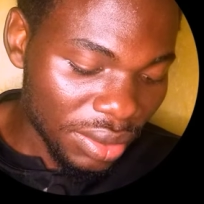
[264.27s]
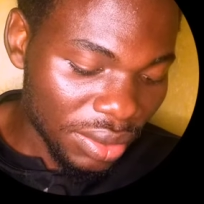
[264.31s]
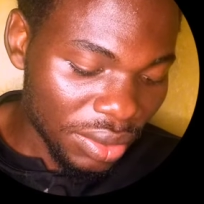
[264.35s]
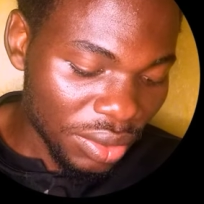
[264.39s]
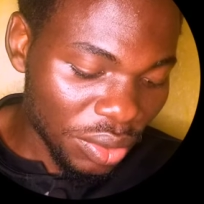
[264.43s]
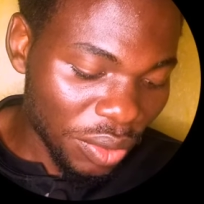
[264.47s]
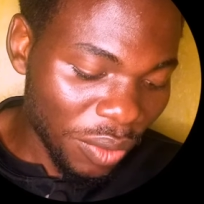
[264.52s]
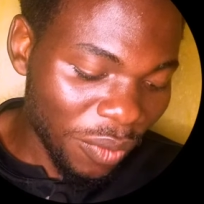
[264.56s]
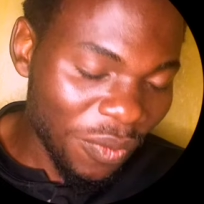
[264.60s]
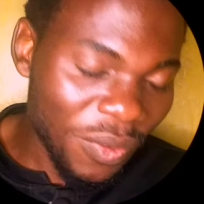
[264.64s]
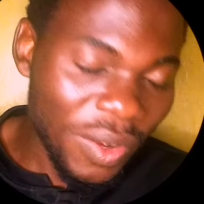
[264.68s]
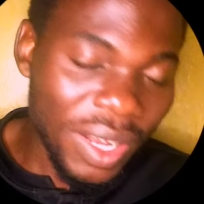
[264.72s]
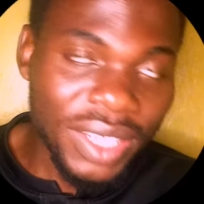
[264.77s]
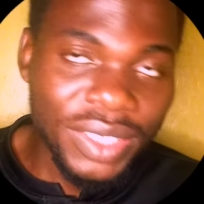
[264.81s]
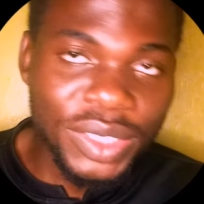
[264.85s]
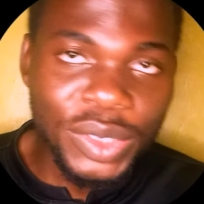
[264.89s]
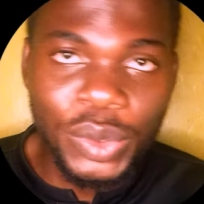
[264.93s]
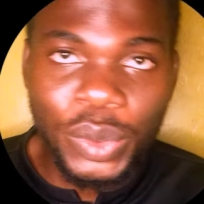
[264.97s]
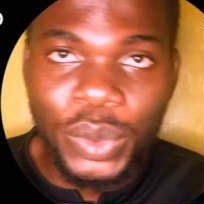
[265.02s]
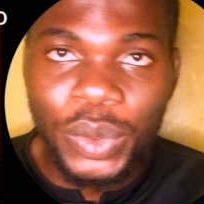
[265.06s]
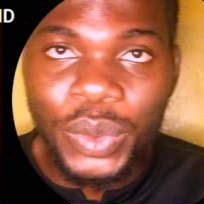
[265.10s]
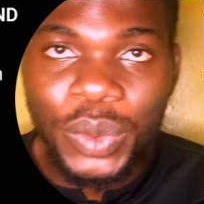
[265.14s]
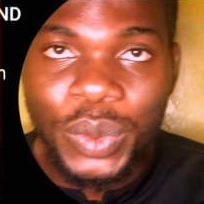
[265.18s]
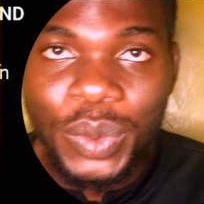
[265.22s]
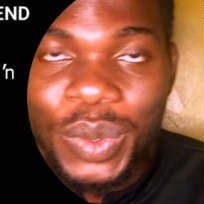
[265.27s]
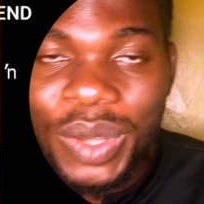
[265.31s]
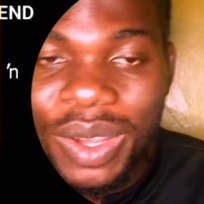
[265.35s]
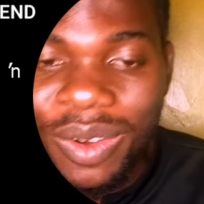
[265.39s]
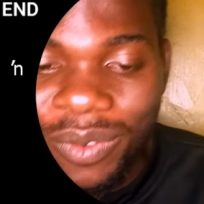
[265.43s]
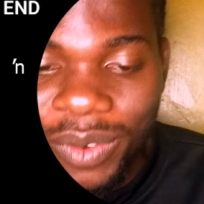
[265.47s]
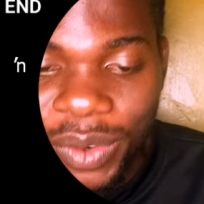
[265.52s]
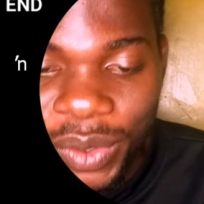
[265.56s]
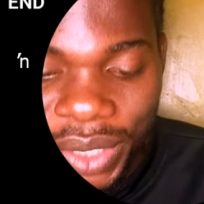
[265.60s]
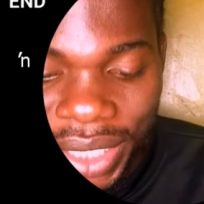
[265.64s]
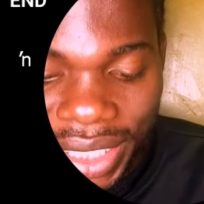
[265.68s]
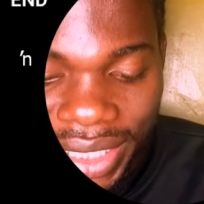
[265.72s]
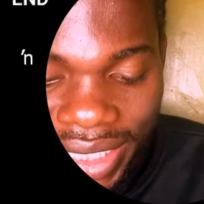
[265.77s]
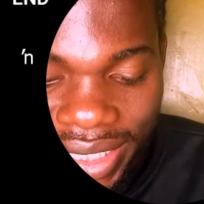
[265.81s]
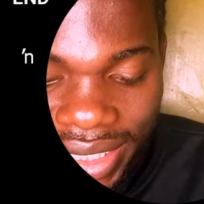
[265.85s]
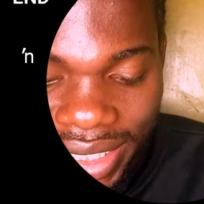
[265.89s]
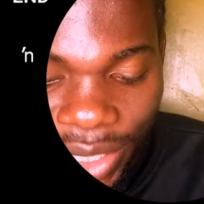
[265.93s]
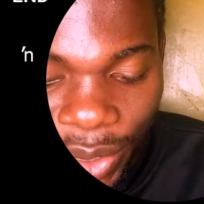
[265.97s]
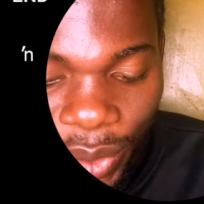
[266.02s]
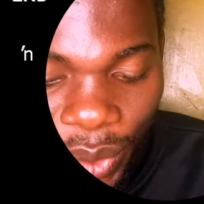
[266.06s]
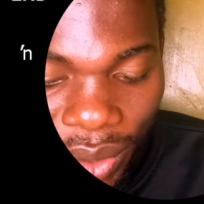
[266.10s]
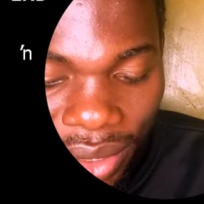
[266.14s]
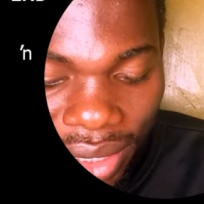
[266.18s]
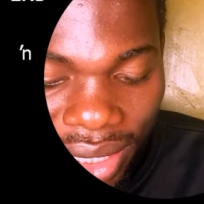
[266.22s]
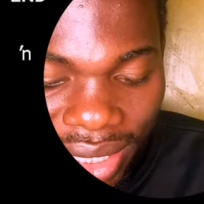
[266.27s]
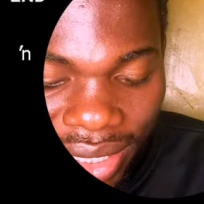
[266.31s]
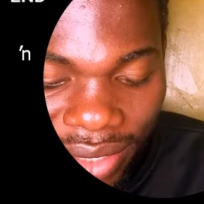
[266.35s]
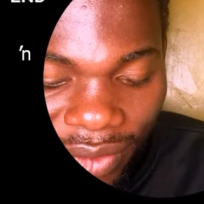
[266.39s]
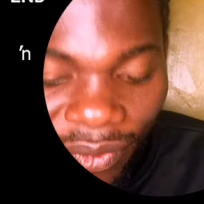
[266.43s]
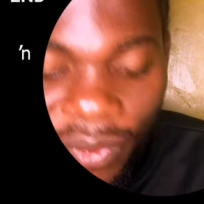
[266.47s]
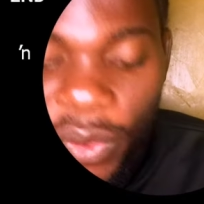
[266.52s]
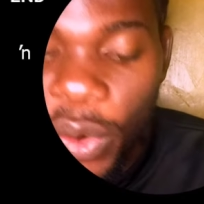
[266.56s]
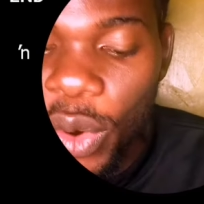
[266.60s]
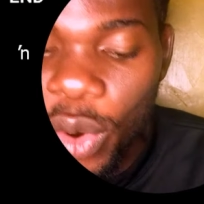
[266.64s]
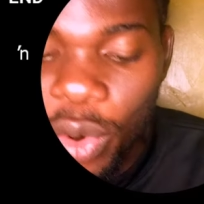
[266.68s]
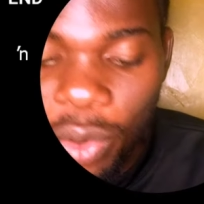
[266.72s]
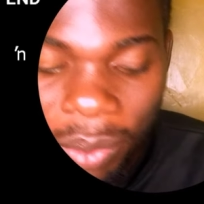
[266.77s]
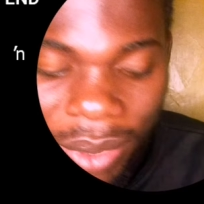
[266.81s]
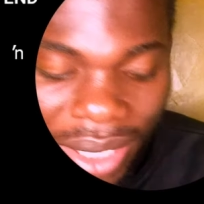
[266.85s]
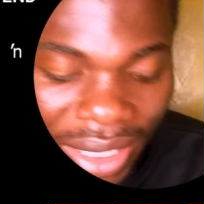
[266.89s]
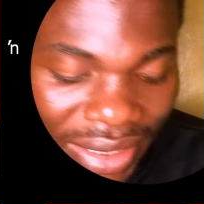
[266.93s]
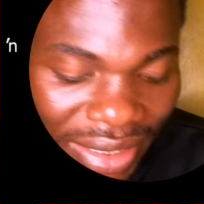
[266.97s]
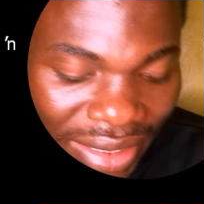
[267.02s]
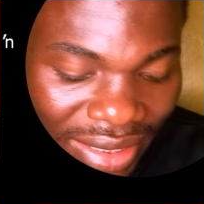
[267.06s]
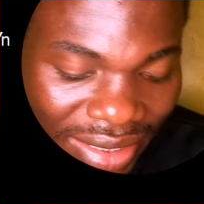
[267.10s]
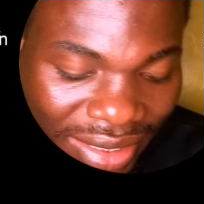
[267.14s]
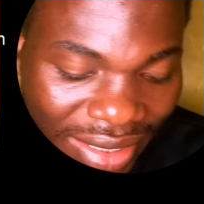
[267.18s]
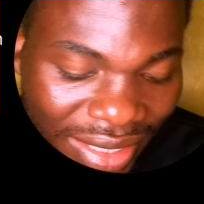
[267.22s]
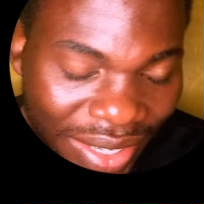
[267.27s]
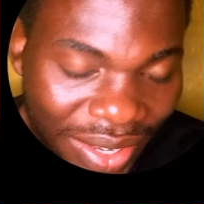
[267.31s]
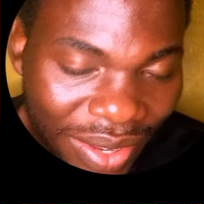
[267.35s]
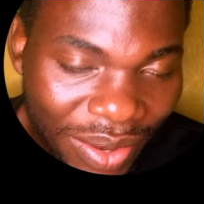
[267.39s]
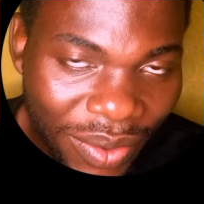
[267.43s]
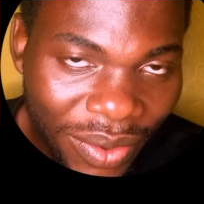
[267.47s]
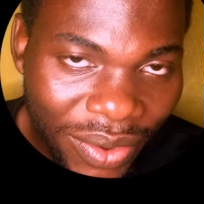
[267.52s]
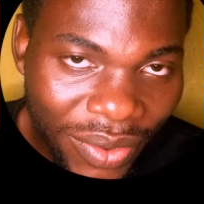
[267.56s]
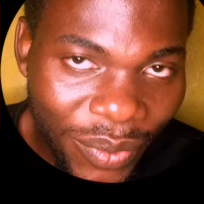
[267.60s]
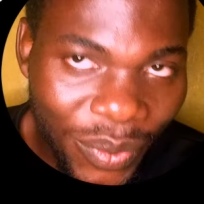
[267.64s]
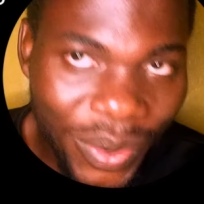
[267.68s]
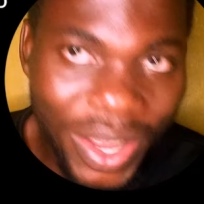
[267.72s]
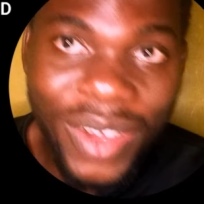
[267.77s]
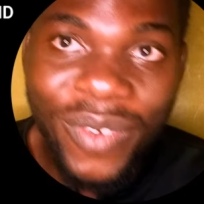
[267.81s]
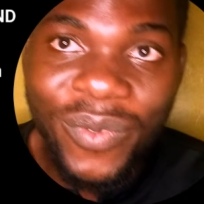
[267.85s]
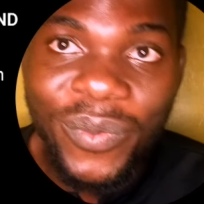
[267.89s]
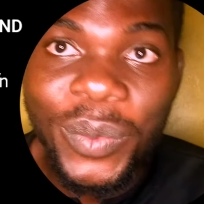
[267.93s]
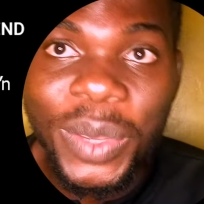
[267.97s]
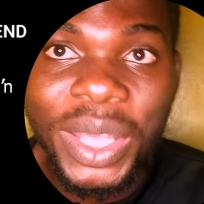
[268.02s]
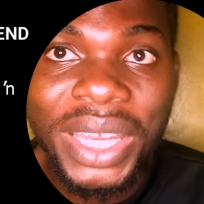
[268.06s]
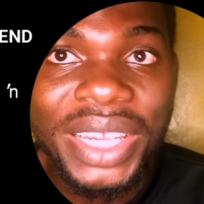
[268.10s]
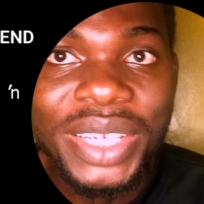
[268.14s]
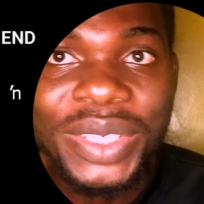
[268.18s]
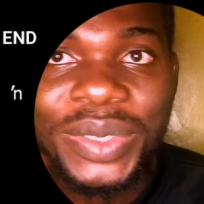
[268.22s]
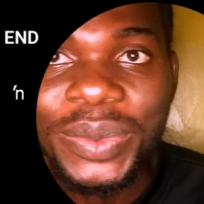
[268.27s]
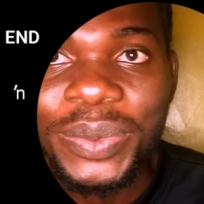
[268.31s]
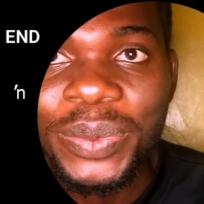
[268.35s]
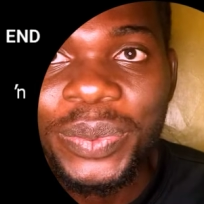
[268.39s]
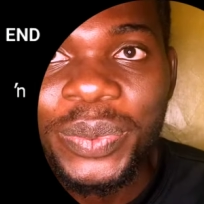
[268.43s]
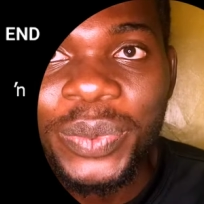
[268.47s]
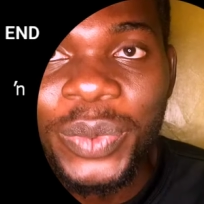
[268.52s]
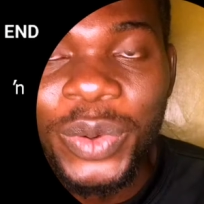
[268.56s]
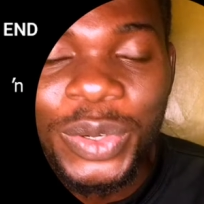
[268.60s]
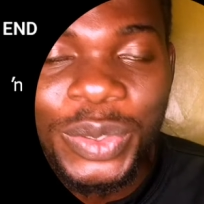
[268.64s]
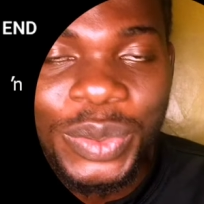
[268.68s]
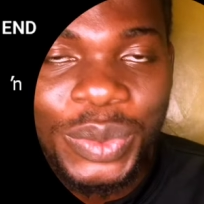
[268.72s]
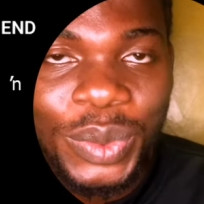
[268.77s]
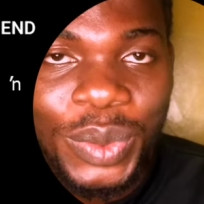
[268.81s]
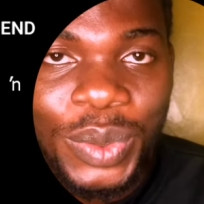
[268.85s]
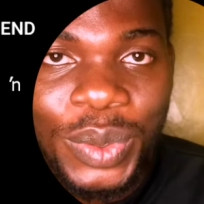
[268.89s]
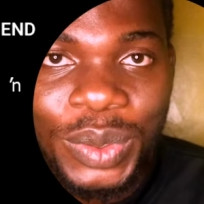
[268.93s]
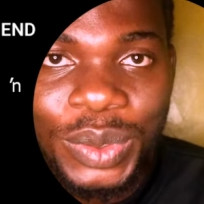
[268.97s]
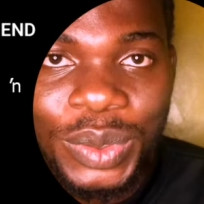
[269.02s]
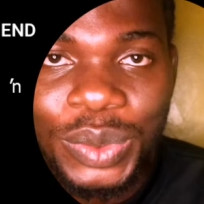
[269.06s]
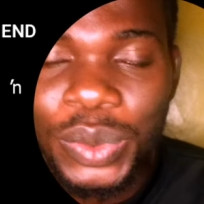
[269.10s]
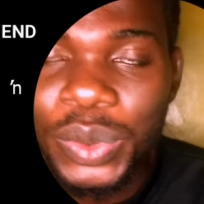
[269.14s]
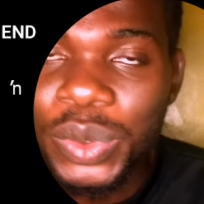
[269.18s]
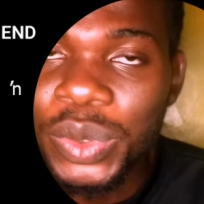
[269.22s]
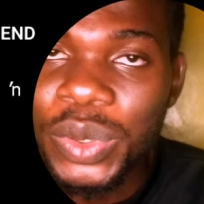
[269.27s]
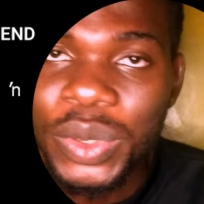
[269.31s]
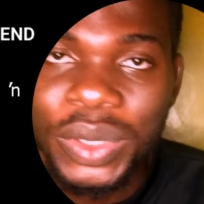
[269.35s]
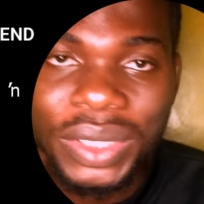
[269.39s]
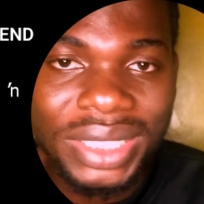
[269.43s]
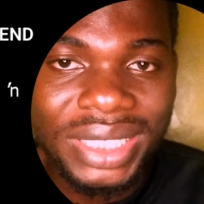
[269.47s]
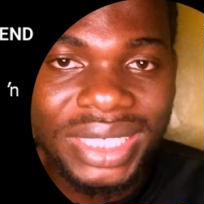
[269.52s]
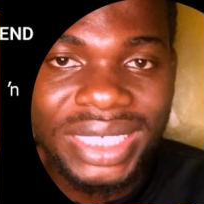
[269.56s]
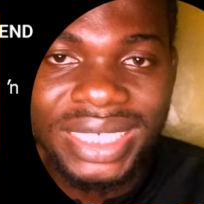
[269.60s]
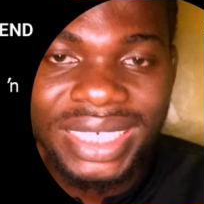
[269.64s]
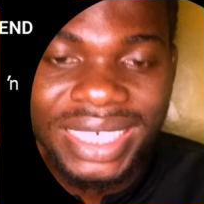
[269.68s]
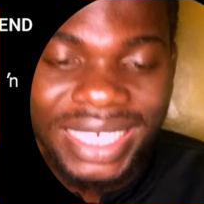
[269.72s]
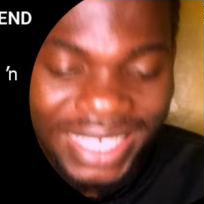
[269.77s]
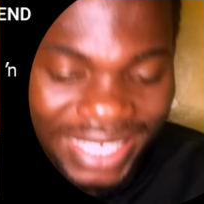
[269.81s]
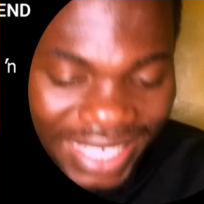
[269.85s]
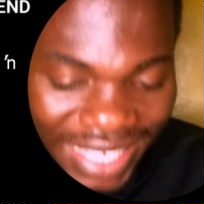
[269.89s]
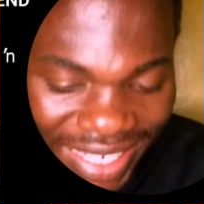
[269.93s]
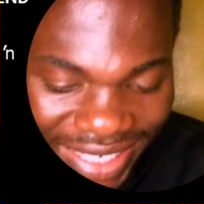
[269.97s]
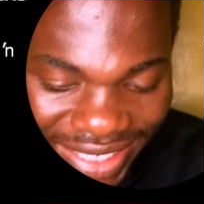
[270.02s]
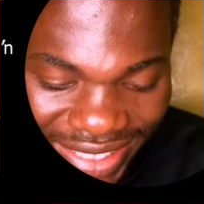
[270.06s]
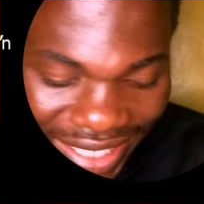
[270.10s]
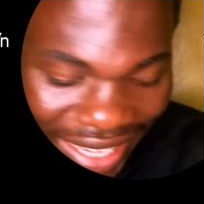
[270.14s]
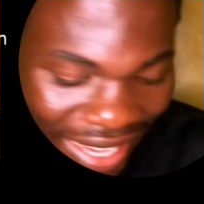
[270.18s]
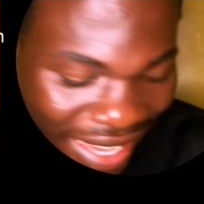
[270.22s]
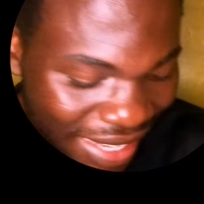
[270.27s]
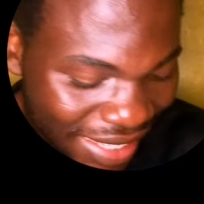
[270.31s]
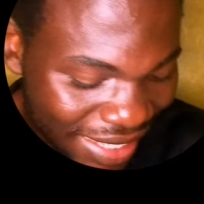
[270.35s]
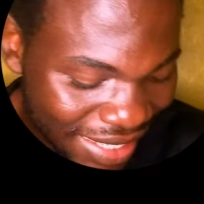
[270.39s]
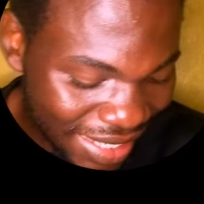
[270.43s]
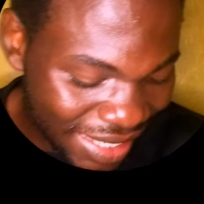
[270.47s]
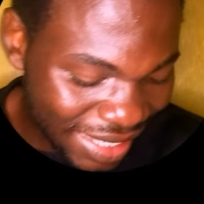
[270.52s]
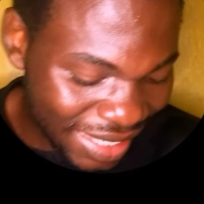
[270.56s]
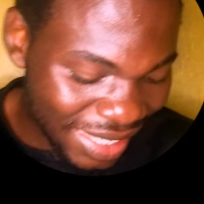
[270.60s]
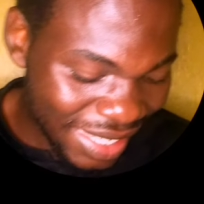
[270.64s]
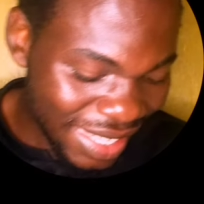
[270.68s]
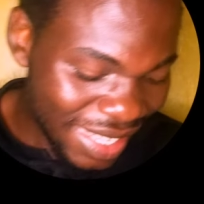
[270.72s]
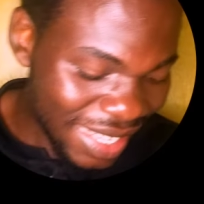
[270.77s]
So far so good. We have already tackled 4 commands. We have many more to go, so don't get tired.